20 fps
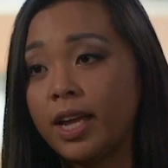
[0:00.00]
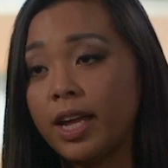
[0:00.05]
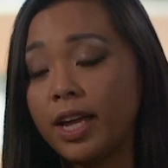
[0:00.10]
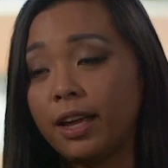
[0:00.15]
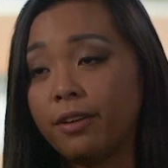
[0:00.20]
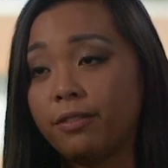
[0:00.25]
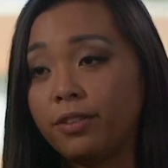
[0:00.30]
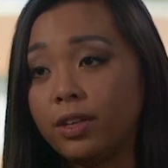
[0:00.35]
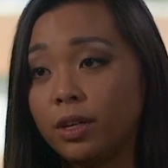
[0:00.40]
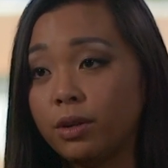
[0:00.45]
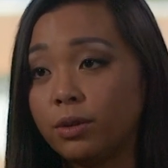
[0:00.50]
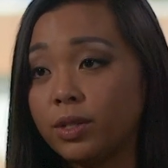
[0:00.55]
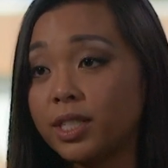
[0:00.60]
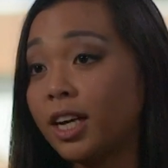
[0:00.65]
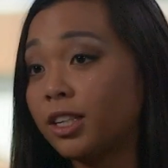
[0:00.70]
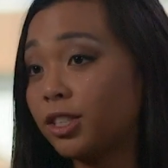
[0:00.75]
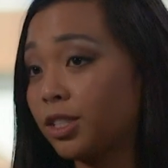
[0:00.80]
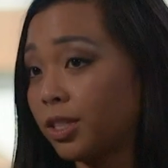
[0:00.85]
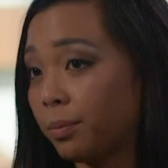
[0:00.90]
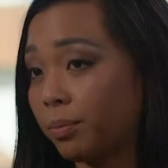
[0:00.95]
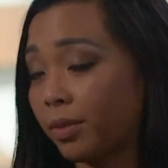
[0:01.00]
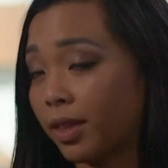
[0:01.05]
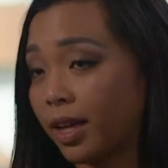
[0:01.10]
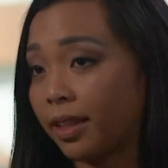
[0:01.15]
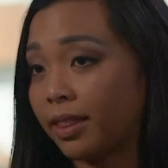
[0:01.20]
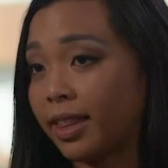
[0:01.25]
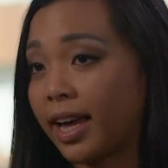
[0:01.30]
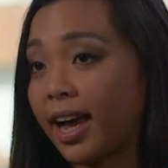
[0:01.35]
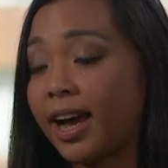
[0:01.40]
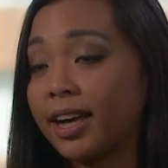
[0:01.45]
If you touch
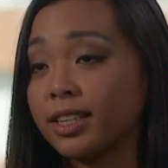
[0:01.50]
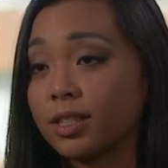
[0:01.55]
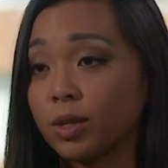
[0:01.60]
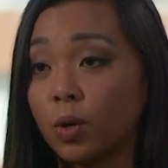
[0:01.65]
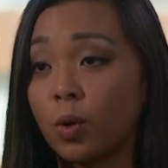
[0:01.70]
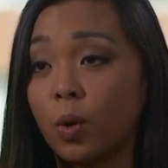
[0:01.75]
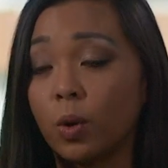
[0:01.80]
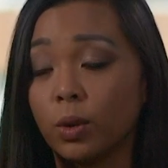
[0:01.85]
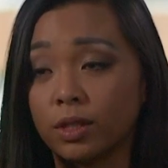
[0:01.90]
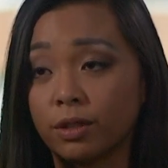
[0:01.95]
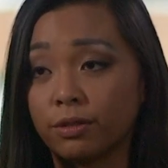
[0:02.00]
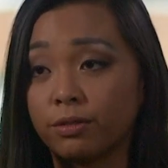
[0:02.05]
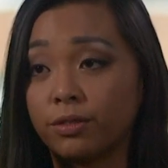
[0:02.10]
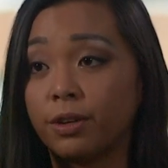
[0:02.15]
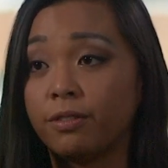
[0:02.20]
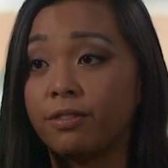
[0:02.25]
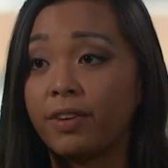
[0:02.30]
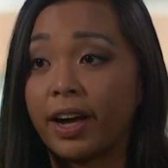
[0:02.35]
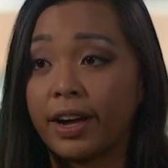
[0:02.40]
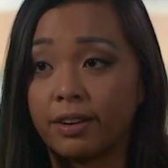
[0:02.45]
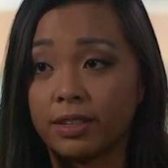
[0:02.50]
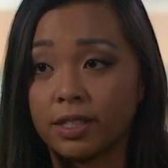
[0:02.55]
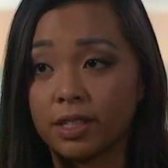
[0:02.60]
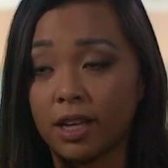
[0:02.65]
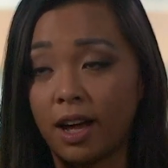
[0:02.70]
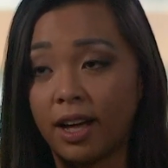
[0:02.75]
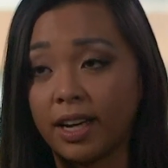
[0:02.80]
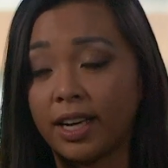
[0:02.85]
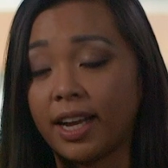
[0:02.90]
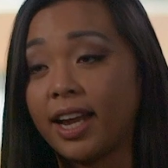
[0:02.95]
something that has a cold or flu virus
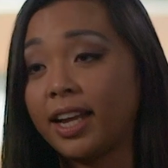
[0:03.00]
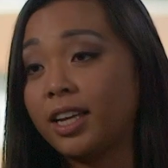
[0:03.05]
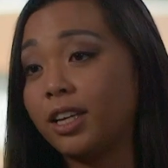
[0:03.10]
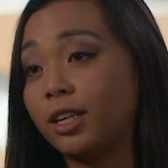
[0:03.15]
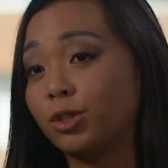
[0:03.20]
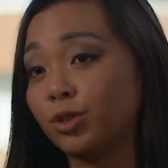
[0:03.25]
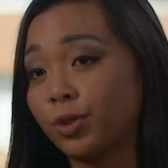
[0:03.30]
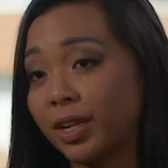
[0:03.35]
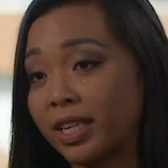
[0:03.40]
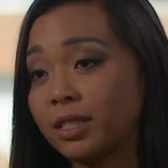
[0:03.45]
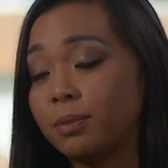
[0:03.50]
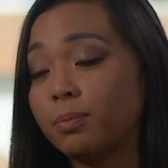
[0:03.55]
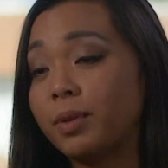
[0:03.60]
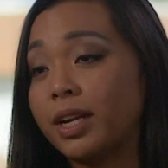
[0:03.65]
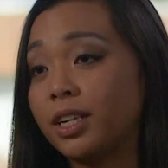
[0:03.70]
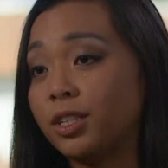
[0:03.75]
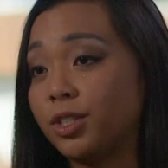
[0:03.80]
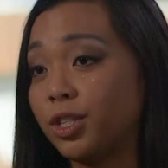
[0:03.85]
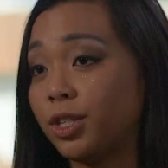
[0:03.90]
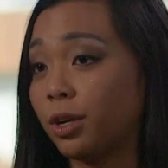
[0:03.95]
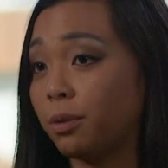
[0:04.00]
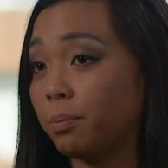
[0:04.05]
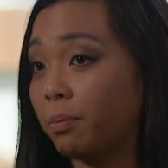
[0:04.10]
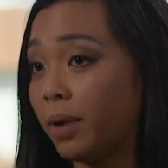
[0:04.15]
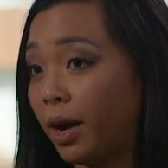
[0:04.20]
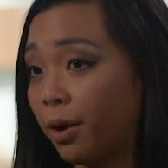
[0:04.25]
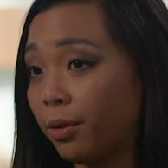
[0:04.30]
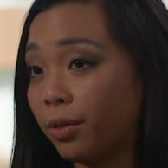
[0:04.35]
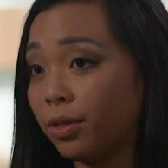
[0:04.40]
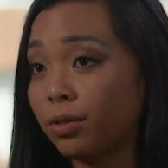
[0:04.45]
on it and you transmit it to your
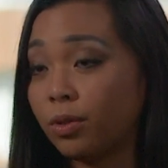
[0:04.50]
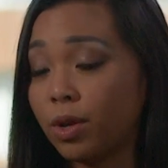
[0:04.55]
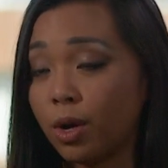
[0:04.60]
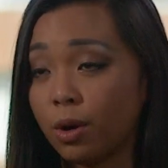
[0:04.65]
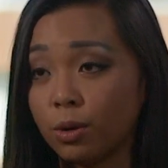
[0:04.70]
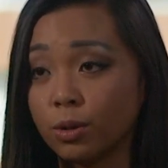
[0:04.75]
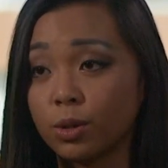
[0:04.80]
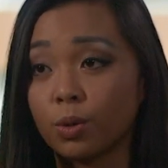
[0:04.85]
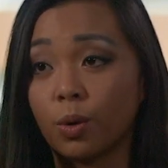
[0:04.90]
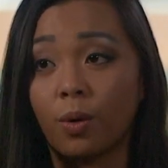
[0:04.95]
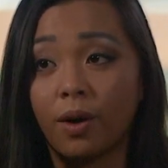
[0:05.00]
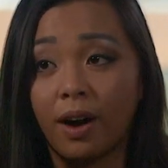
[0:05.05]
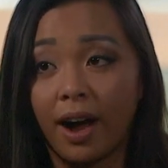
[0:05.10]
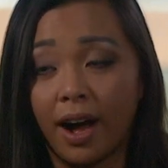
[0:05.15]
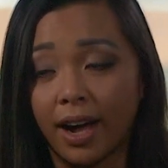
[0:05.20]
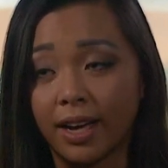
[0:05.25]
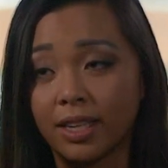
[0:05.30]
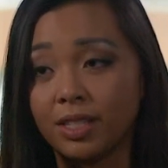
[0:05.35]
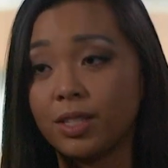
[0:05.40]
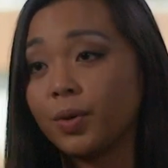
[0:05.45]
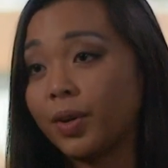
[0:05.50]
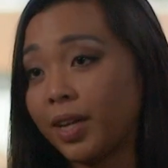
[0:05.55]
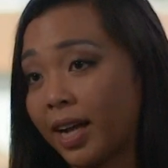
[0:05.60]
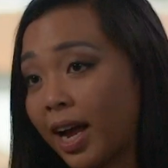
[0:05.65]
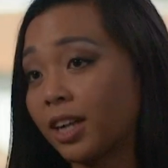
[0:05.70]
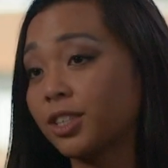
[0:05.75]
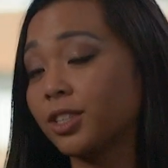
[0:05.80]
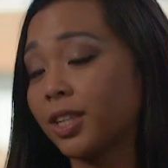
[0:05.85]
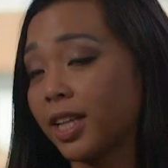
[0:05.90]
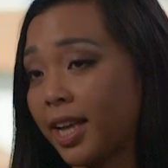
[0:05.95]
mouth, nose, or eyes, you can
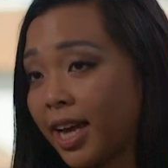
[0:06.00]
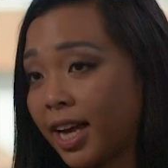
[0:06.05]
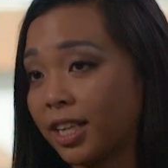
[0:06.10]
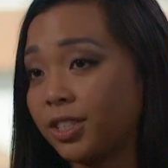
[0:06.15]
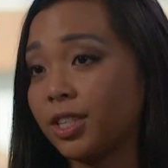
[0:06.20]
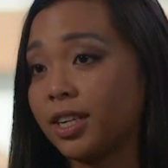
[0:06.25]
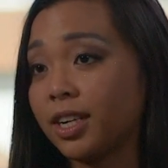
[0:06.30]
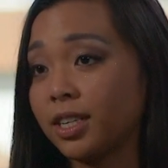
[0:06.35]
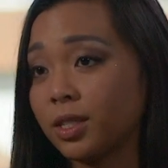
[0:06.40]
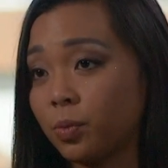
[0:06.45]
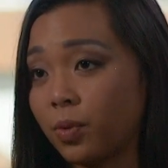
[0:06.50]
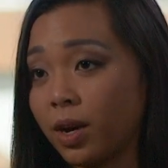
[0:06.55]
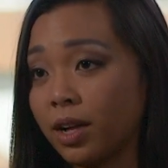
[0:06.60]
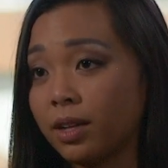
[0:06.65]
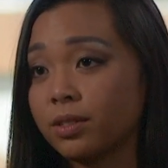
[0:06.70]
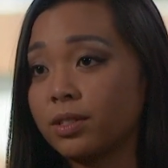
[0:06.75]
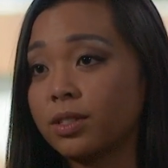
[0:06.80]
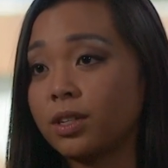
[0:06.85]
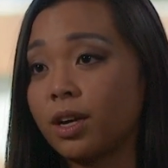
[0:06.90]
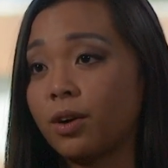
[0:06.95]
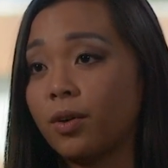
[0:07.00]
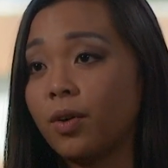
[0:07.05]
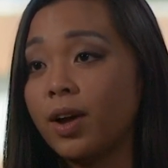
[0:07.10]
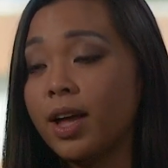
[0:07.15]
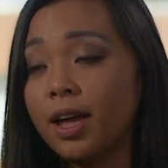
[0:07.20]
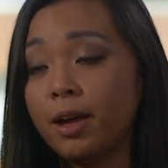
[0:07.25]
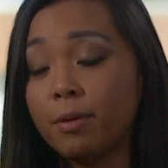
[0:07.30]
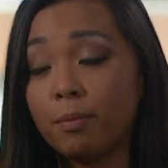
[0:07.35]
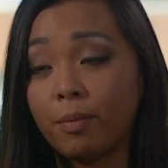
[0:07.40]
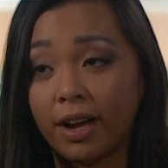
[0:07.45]
actually catch it as well. So
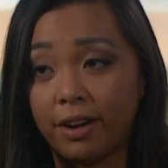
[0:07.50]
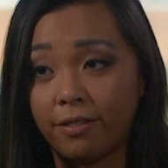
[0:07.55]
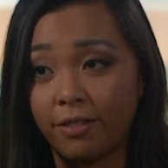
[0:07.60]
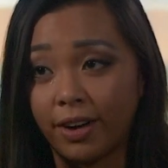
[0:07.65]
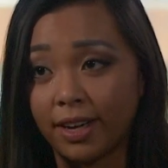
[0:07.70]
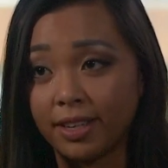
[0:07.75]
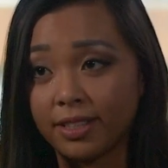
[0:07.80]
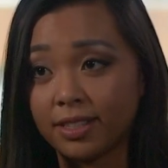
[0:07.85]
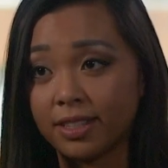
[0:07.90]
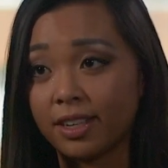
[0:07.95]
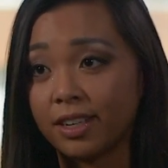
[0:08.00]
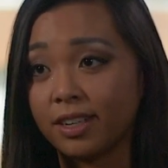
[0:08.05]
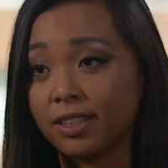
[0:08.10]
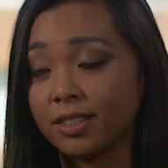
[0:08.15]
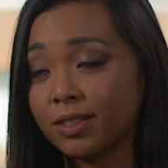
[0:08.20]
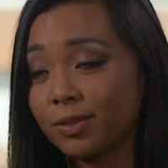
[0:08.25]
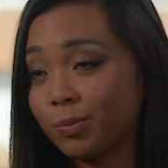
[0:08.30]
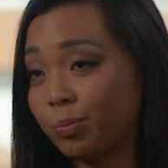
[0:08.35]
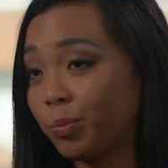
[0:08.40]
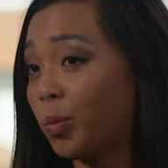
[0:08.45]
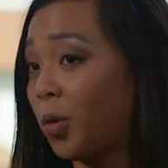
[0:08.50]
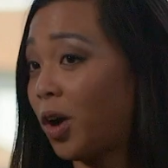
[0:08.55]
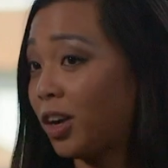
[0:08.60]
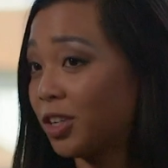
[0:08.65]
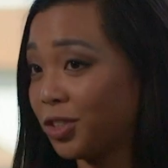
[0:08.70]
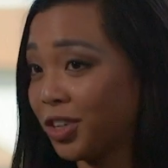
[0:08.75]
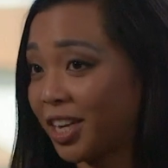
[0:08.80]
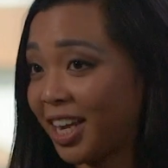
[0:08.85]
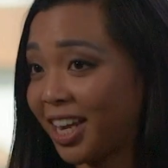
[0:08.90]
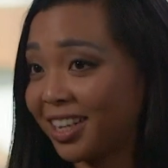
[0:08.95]
my advice is
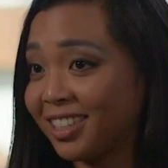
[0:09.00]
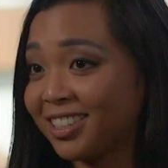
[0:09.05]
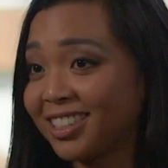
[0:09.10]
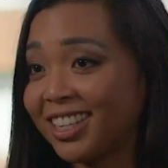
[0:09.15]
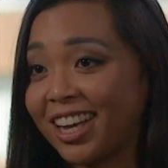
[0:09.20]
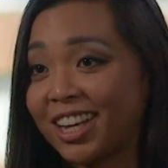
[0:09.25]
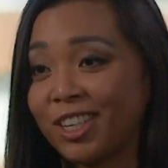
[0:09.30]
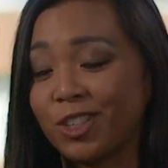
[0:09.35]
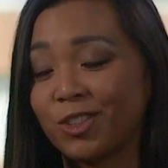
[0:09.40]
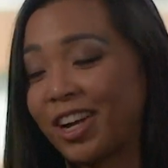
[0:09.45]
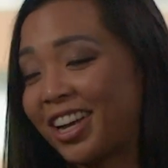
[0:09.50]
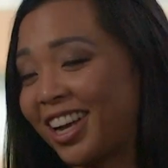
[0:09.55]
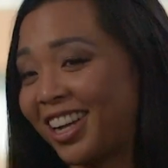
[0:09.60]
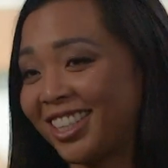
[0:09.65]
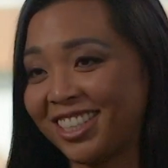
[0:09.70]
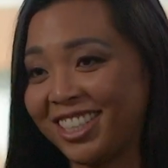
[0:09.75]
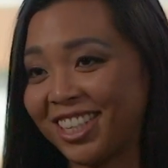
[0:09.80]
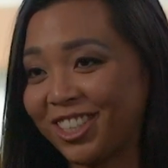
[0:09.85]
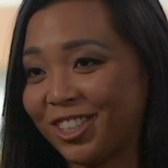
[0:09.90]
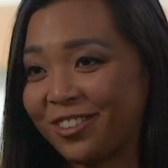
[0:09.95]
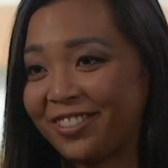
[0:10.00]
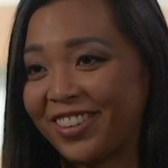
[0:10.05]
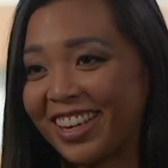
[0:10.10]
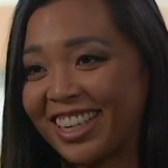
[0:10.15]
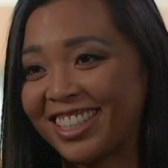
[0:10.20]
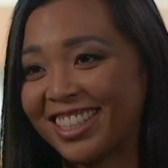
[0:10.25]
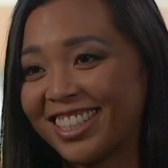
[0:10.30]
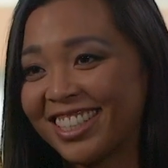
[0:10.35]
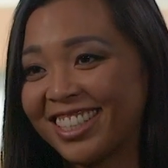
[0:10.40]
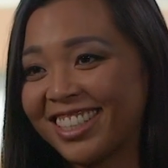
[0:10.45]
wash your hands and try not to touch your
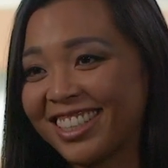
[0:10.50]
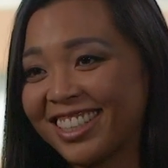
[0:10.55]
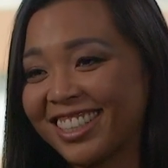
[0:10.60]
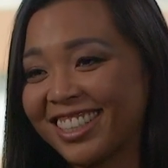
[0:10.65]
face.